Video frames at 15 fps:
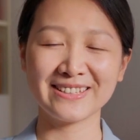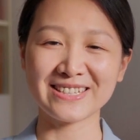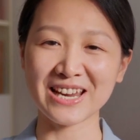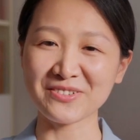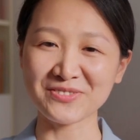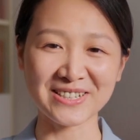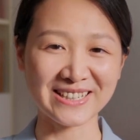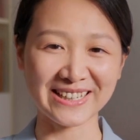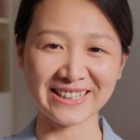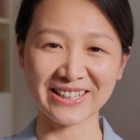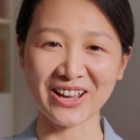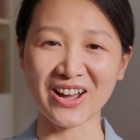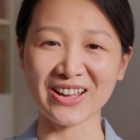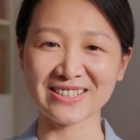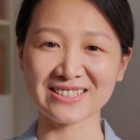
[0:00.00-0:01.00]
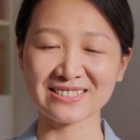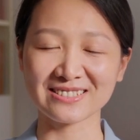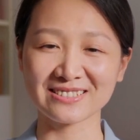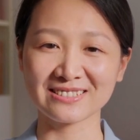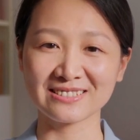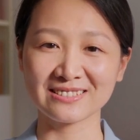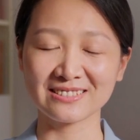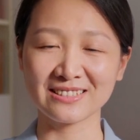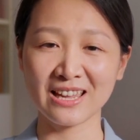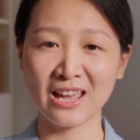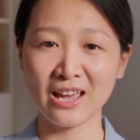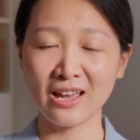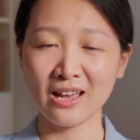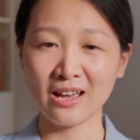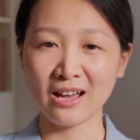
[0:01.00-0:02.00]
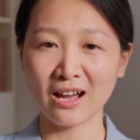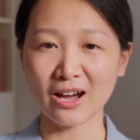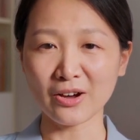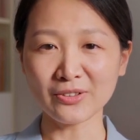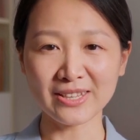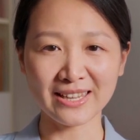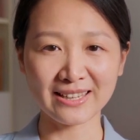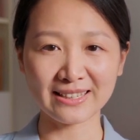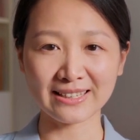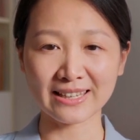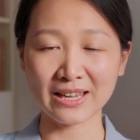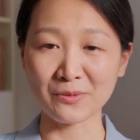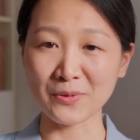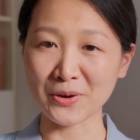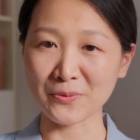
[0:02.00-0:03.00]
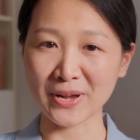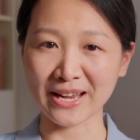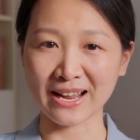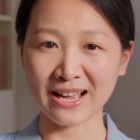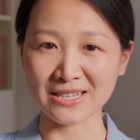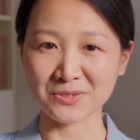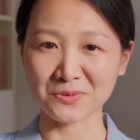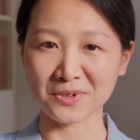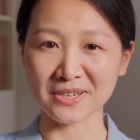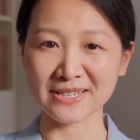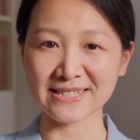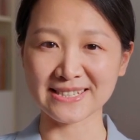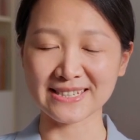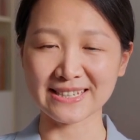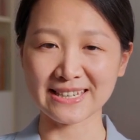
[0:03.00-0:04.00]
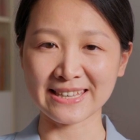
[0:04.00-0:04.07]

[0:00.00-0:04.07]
Definitely not. How then can we read God's words